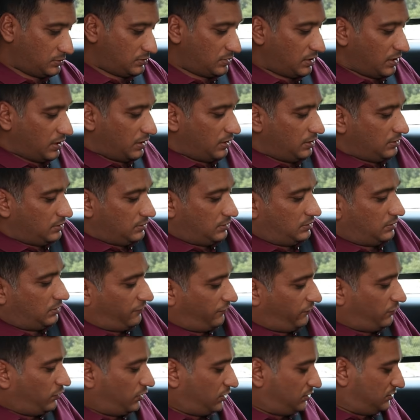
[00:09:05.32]
And
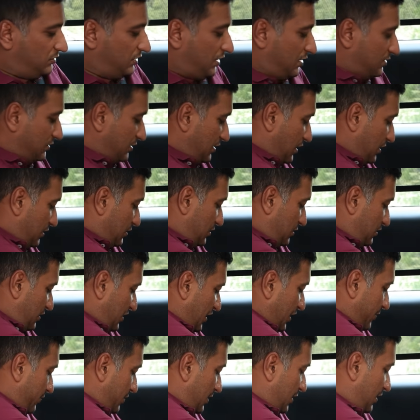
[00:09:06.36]
of course there's another
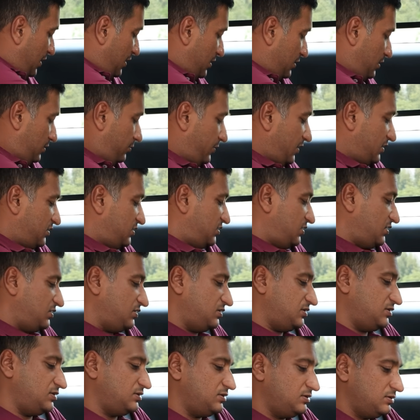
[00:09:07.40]
table here which
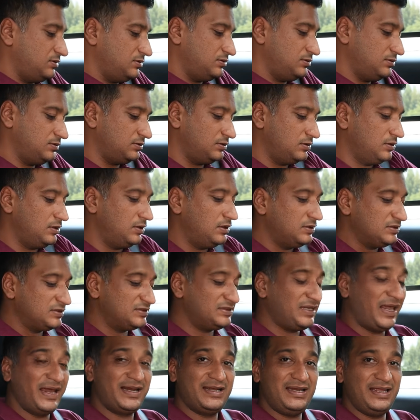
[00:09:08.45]
is
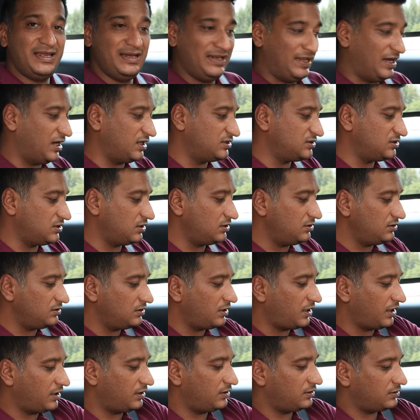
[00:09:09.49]
slightly larger,
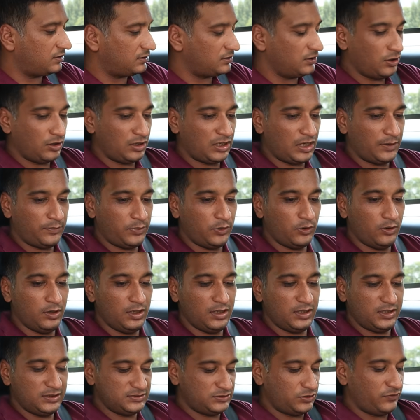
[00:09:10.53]
and your cup
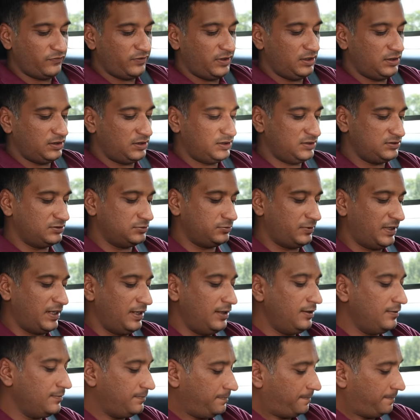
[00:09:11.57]
holder is over here as well.